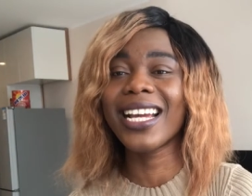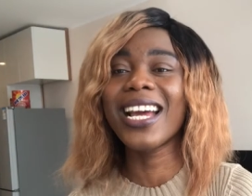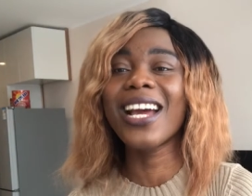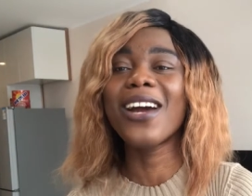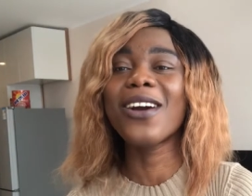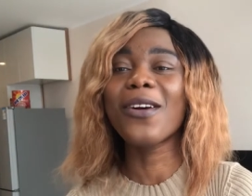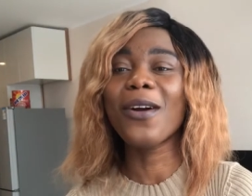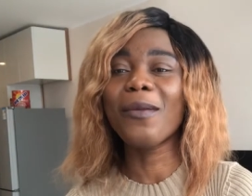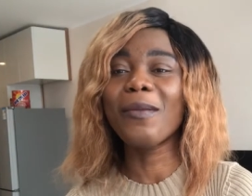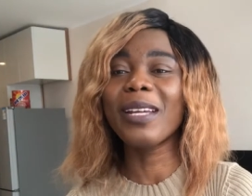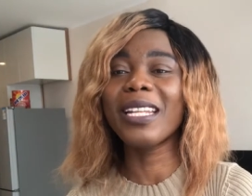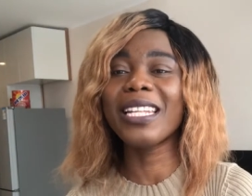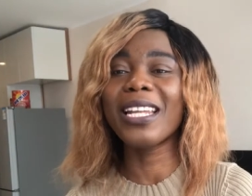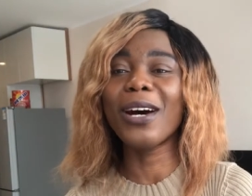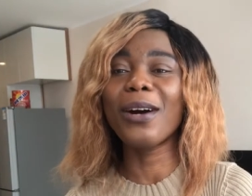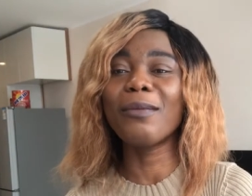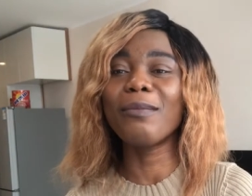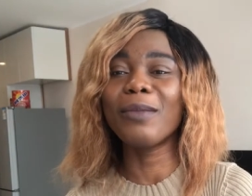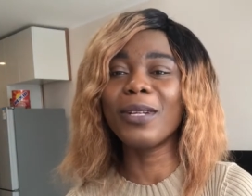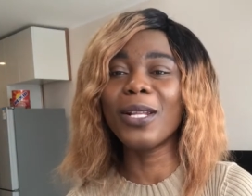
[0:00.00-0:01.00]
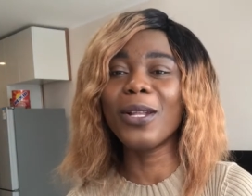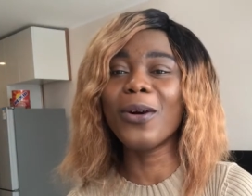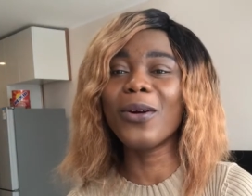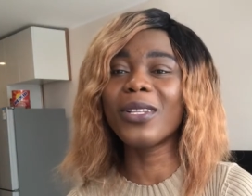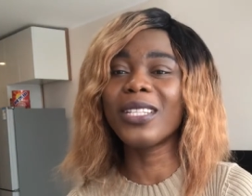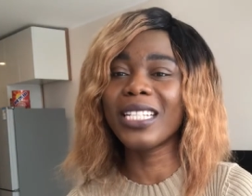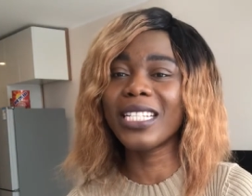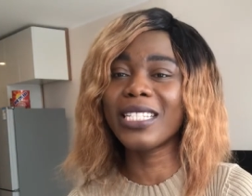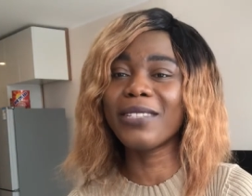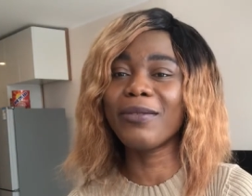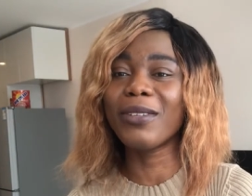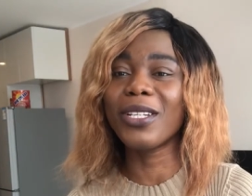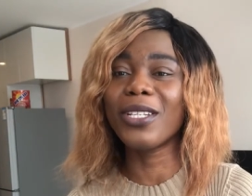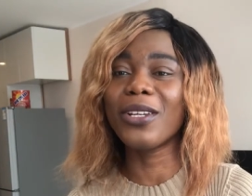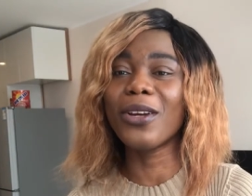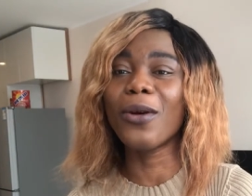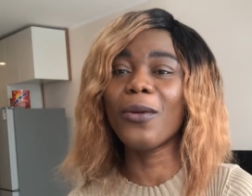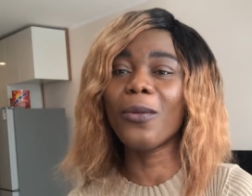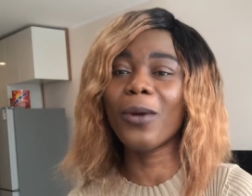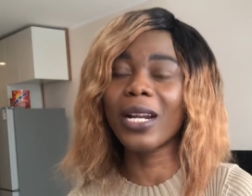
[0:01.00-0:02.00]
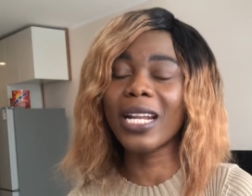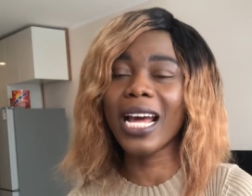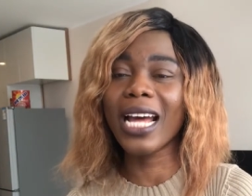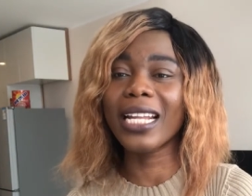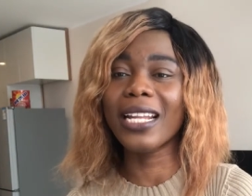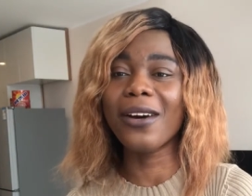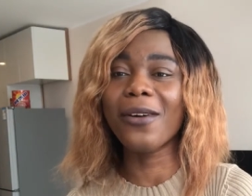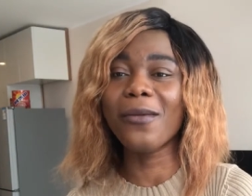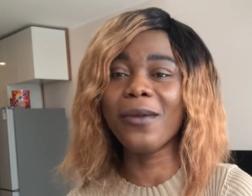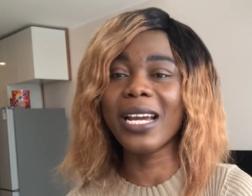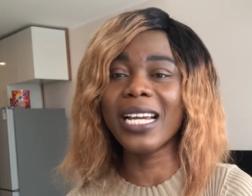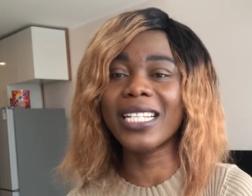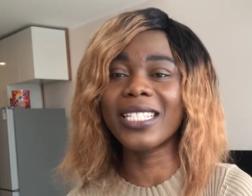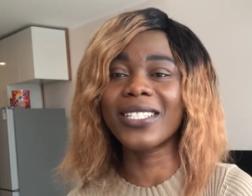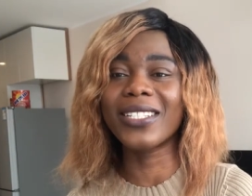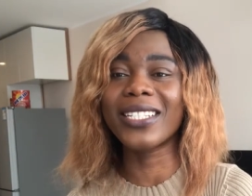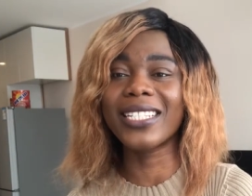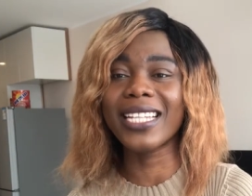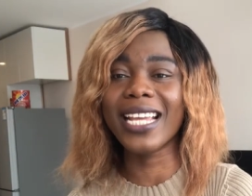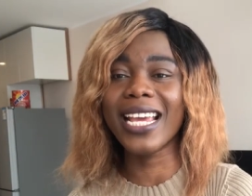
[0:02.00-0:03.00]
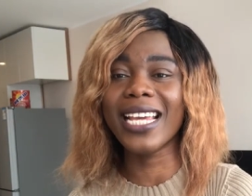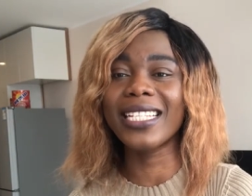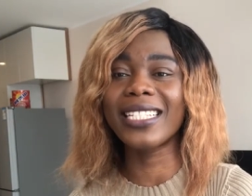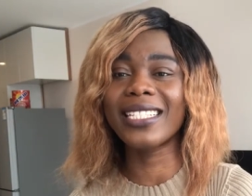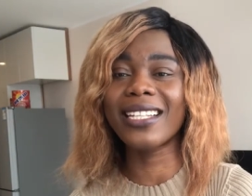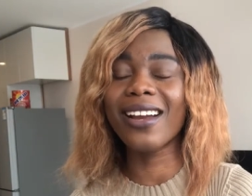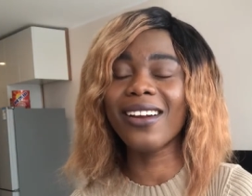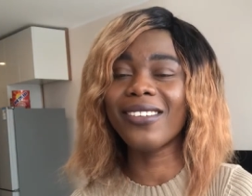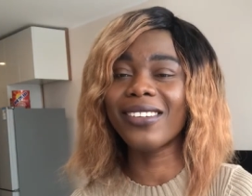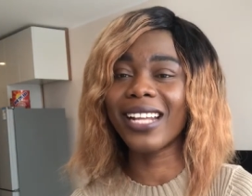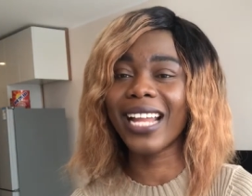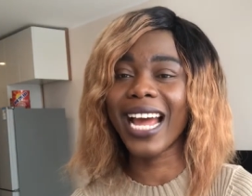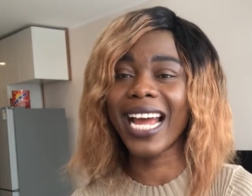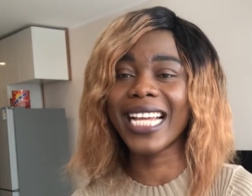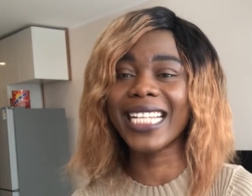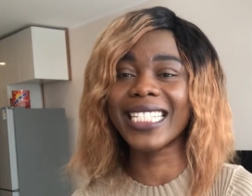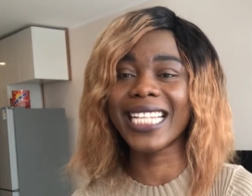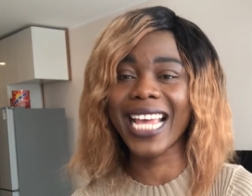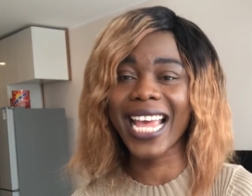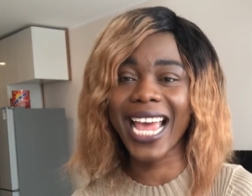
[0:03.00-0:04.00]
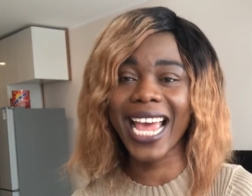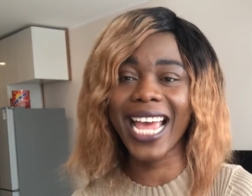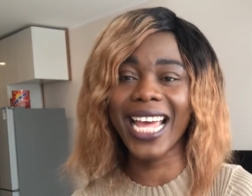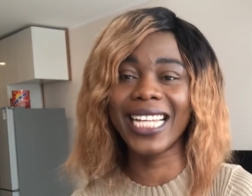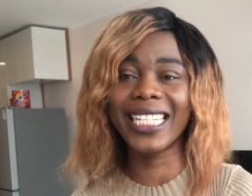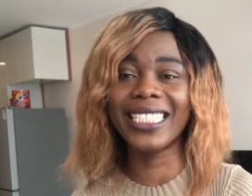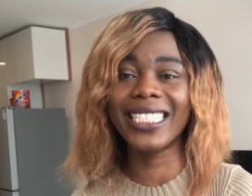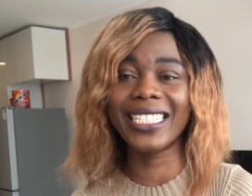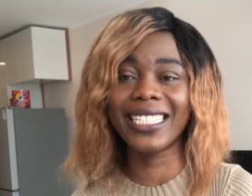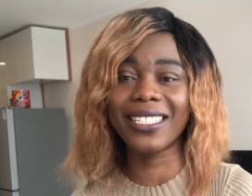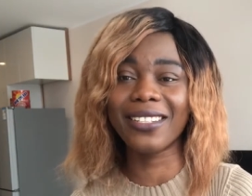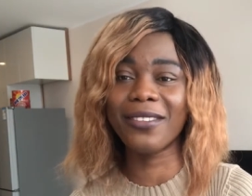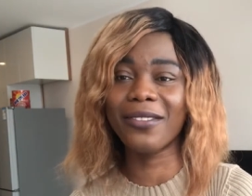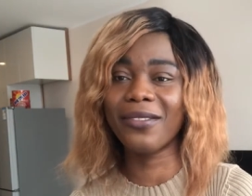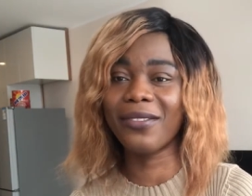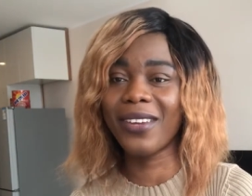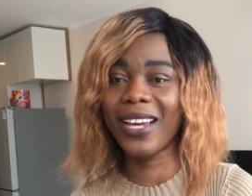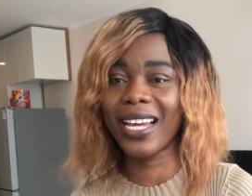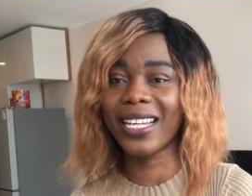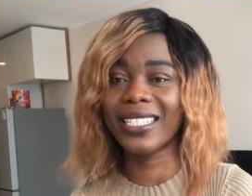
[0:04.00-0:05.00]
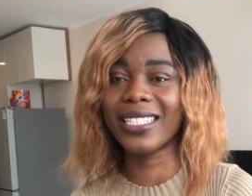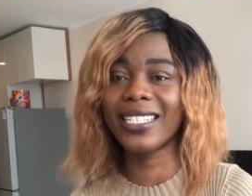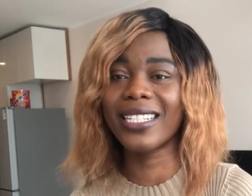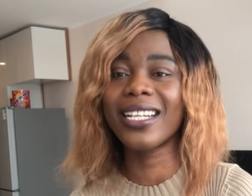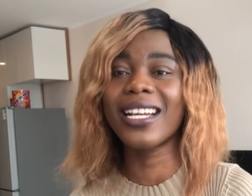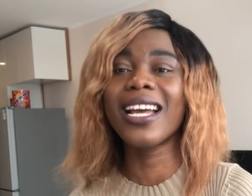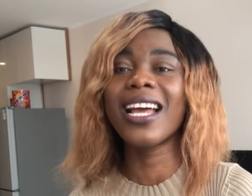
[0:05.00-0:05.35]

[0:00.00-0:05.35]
Comment down below this video what other ways to say sterilize and disinfect.